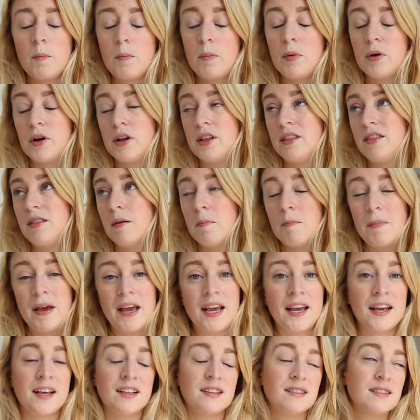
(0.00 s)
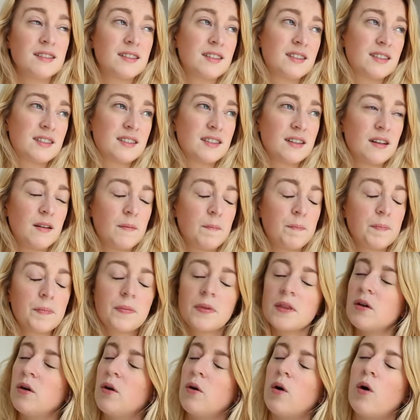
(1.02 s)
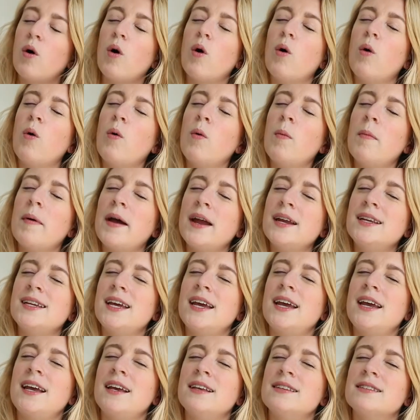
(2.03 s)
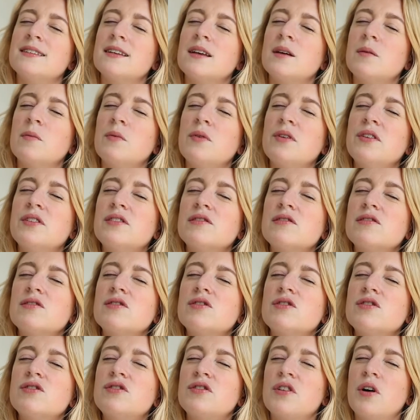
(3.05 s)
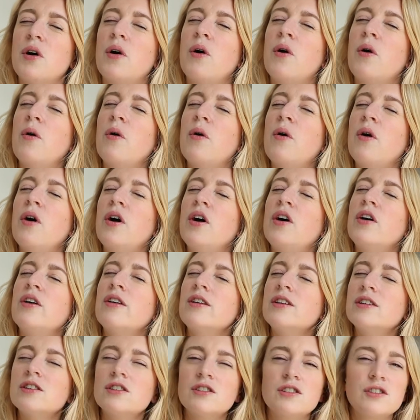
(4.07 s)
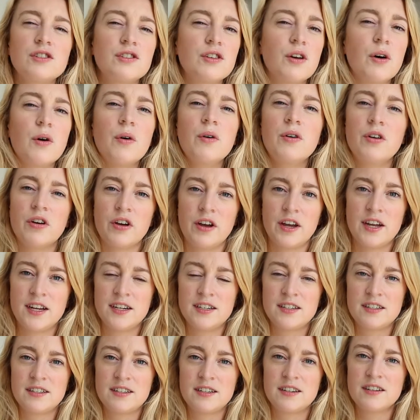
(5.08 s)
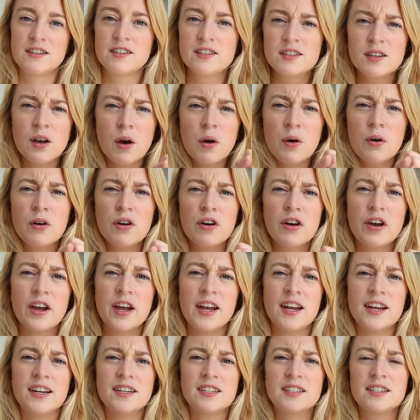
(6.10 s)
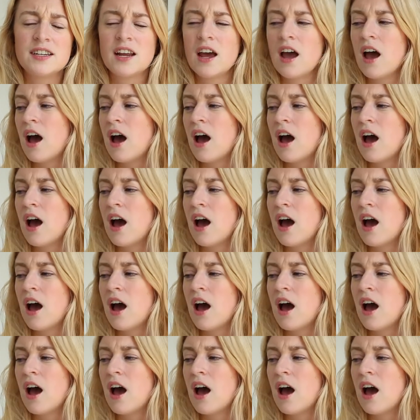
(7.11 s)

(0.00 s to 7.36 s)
But the mains, oh my days, it was so, so good. So good.